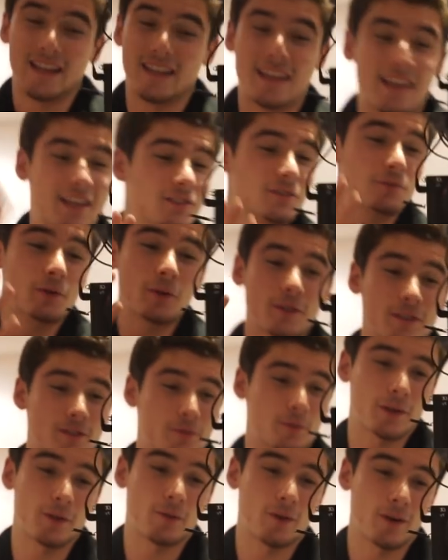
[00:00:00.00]
King's Road is
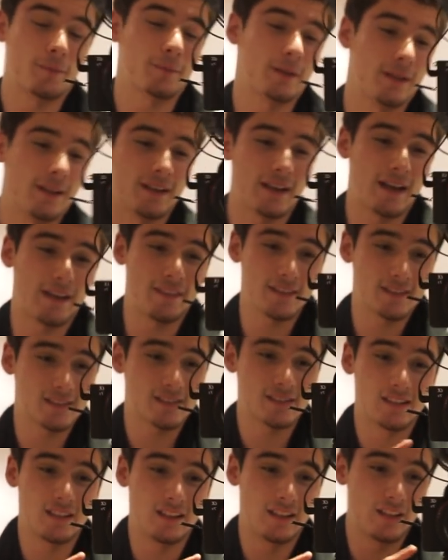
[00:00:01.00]
where you want to be, and this
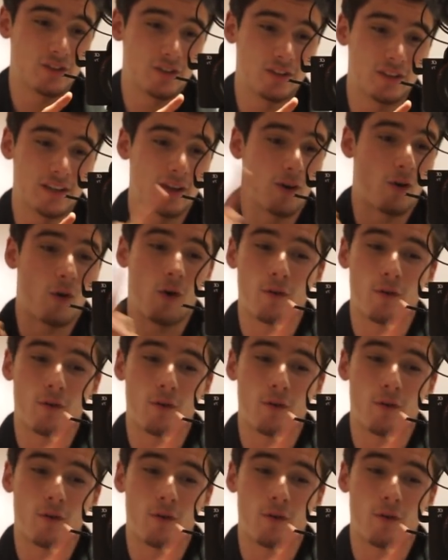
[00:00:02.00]
is literally